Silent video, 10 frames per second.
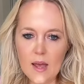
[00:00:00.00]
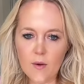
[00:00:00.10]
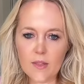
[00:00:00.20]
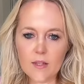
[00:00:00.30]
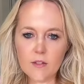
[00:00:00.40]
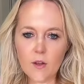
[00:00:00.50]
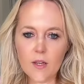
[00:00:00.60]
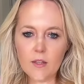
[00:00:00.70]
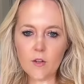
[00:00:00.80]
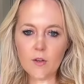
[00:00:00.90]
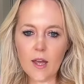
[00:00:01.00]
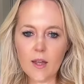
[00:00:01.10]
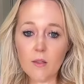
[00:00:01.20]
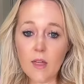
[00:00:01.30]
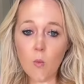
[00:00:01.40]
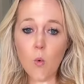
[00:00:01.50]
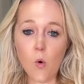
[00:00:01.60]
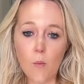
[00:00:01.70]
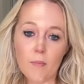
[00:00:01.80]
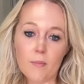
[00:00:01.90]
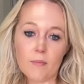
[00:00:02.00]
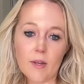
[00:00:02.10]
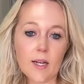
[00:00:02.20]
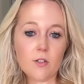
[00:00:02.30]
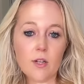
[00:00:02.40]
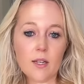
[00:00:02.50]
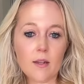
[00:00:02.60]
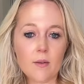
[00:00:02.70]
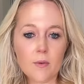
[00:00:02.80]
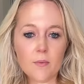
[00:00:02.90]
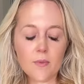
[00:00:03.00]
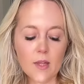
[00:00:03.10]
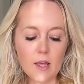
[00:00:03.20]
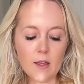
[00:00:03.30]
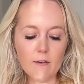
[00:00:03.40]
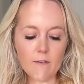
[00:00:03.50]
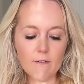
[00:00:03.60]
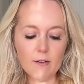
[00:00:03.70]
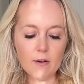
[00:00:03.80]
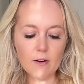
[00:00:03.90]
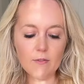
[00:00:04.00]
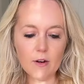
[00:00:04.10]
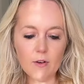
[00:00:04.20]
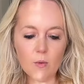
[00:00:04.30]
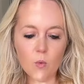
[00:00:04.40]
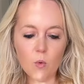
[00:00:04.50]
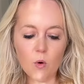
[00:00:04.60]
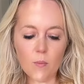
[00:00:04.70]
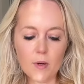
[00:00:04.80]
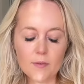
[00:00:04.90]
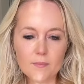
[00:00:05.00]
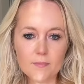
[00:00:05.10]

How are things going in the UK? They're warm, actually. Very, very warm.